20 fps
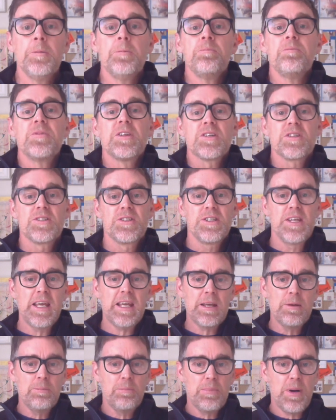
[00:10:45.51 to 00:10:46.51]
The
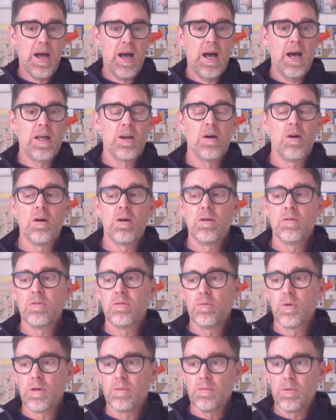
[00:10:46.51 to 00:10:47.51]
second part of
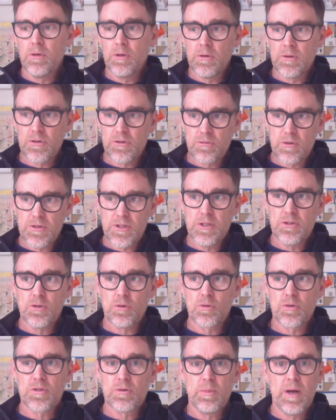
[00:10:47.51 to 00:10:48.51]
what Ernest Rossi
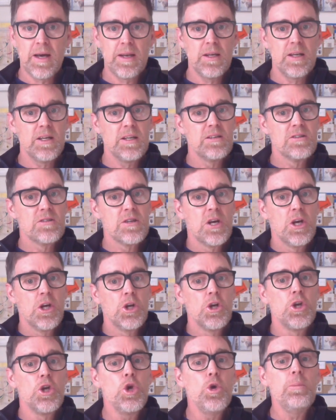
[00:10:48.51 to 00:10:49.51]
talks about is
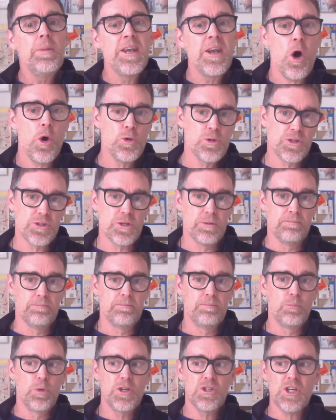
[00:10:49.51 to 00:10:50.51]
numinosum,
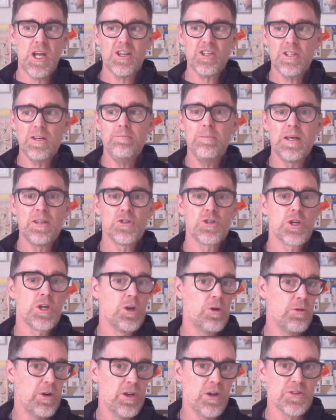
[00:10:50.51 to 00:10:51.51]
which actually means
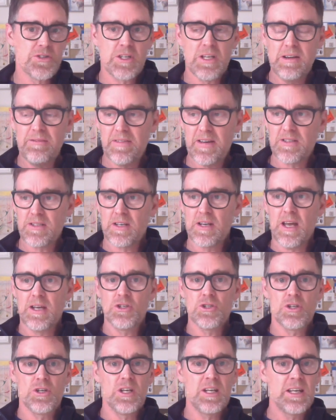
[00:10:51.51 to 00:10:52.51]
curiosity,
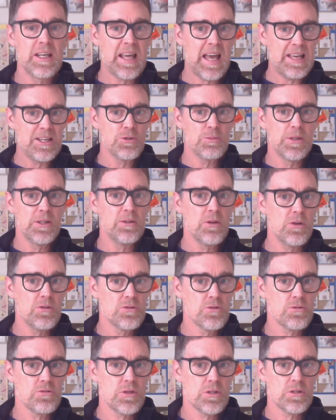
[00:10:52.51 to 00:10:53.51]
fascination, engagement, those
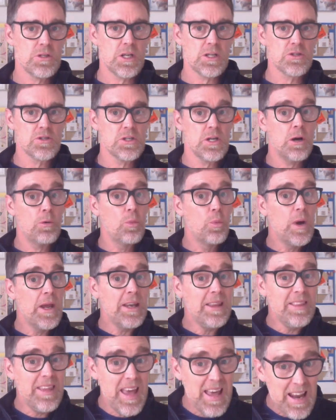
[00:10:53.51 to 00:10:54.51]
sorts of things. Now,
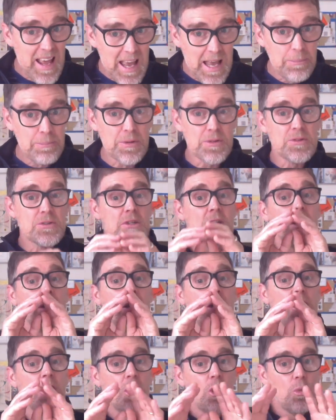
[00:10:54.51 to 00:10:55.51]
when that happens,
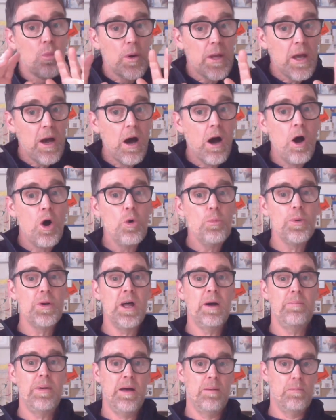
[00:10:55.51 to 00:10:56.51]
we open
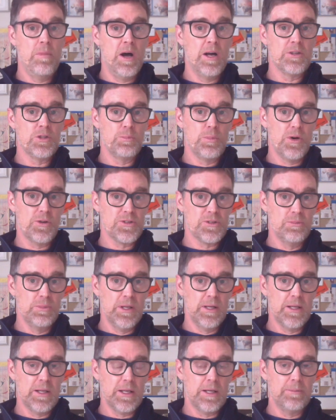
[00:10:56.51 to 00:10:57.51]
up our mind to
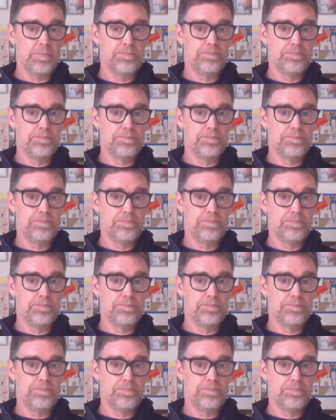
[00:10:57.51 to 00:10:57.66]
possibility,